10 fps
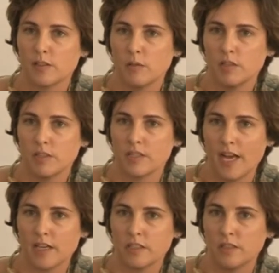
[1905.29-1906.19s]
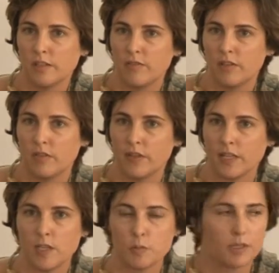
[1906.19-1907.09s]
almost a tactical level of
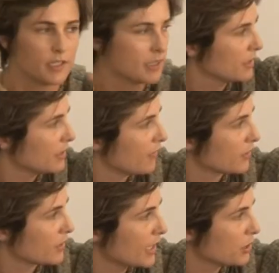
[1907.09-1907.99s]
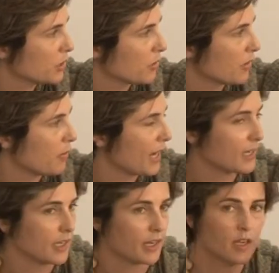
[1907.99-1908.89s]
engagement that doesn't have a statutory
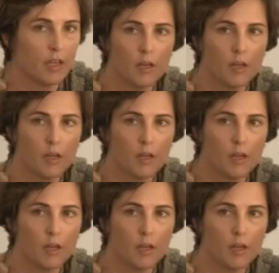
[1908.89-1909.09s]
backing,